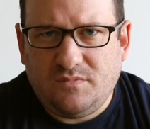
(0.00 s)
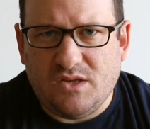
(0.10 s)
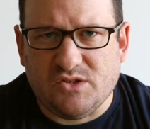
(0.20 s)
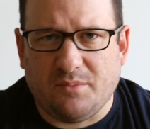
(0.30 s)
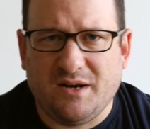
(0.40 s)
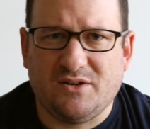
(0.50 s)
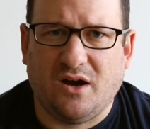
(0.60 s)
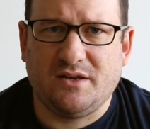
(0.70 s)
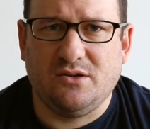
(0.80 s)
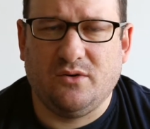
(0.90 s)
So I'm going to
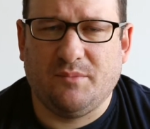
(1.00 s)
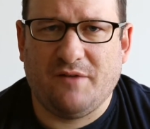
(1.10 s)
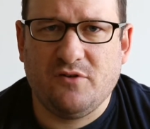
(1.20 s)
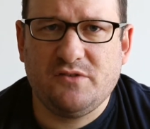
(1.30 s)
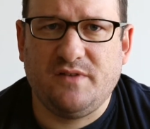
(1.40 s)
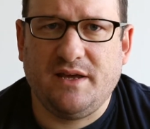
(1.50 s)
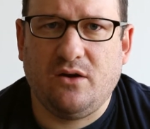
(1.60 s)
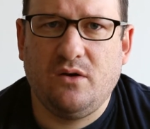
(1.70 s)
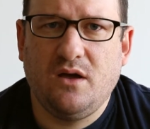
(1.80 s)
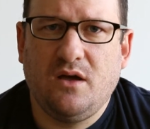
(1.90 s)
talk to you in my first
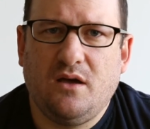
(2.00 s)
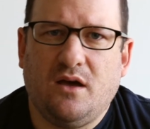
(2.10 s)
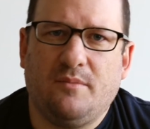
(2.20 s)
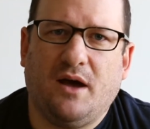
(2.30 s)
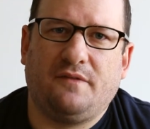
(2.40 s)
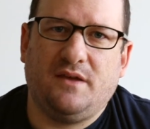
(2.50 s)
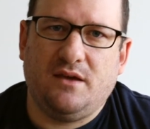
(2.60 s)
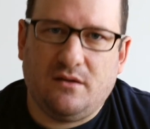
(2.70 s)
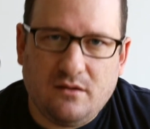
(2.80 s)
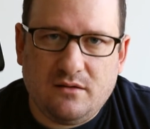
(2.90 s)
video about
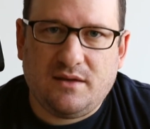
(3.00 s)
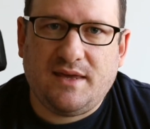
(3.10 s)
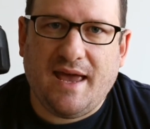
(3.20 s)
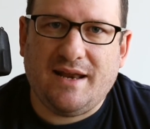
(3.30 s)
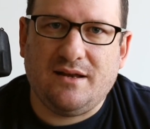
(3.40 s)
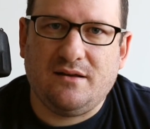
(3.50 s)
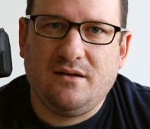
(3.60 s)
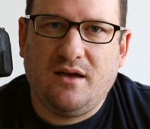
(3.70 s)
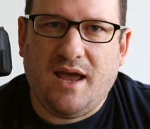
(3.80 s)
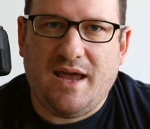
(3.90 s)
the Canon
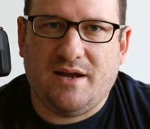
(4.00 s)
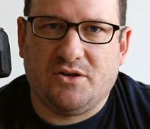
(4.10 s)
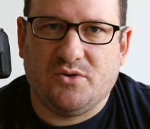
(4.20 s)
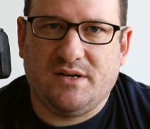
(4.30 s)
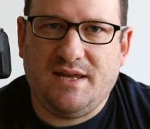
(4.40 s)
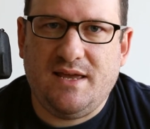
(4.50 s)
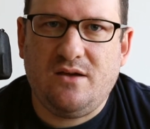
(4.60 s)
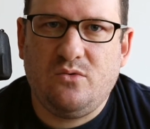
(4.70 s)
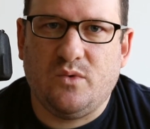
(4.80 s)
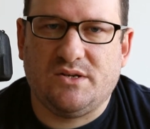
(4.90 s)

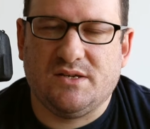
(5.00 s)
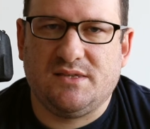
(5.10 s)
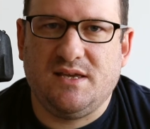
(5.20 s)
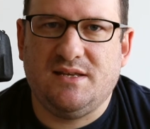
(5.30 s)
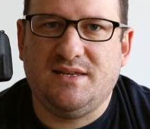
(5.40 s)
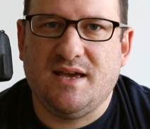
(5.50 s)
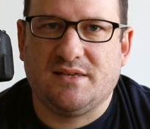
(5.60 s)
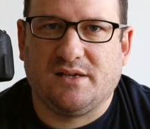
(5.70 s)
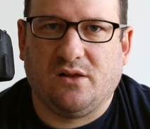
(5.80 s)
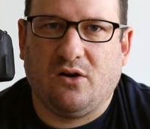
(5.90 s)
800D, which is the
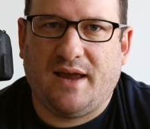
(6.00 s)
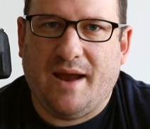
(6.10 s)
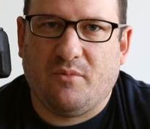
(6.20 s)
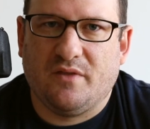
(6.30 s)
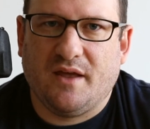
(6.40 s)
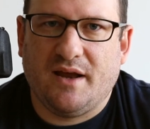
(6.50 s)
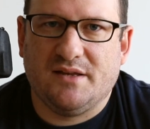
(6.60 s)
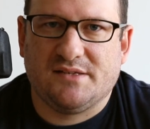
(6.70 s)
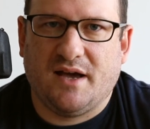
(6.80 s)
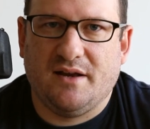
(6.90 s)
DSLR camera that I
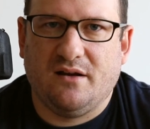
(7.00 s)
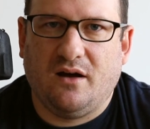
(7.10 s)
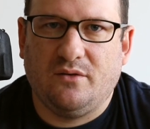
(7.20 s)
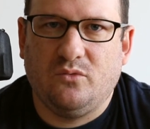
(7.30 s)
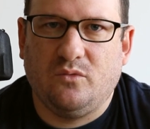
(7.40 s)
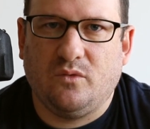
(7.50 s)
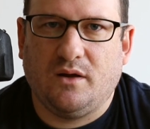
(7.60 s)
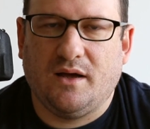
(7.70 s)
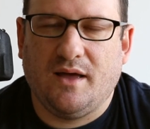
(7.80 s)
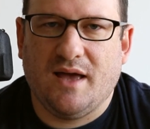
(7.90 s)
decided on
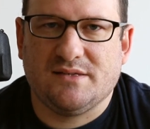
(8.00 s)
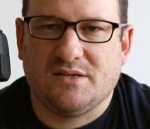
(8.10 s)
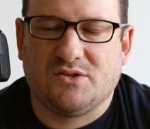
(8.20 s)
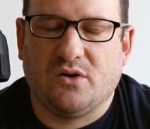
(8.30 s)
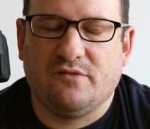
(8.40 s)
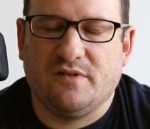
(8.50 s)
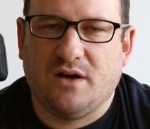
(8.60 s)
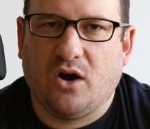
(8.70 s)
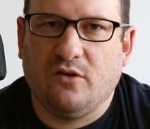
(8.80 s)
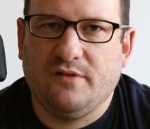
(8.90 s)
as I started
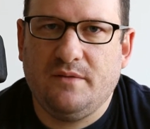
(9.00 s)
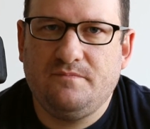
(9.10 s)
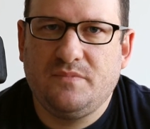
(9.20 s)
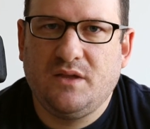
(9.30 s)
photography.